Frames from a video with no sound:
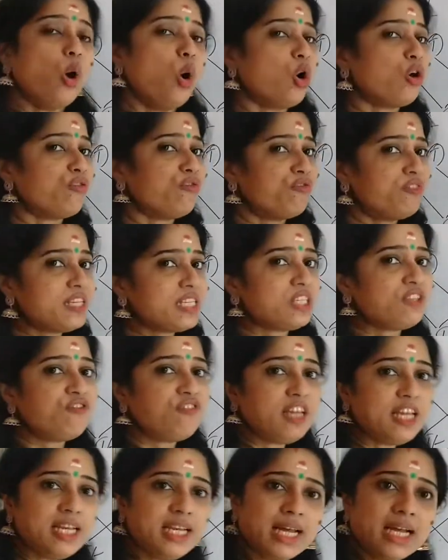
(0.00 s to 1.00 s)
or first
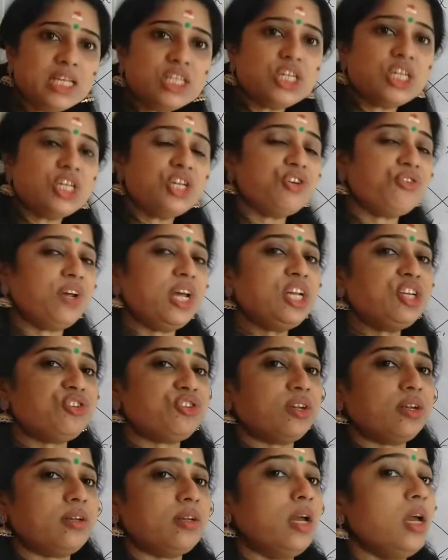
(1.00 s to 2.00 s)
filial
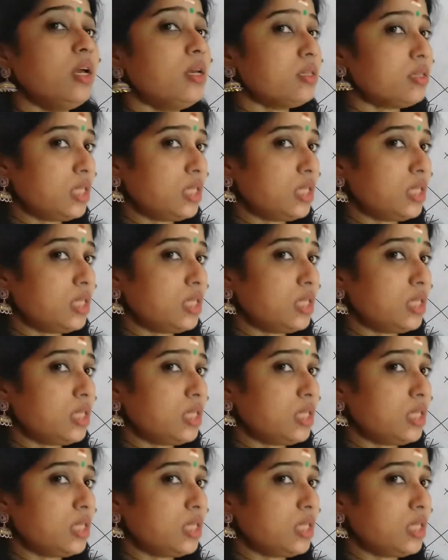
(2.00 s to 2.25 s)
generation.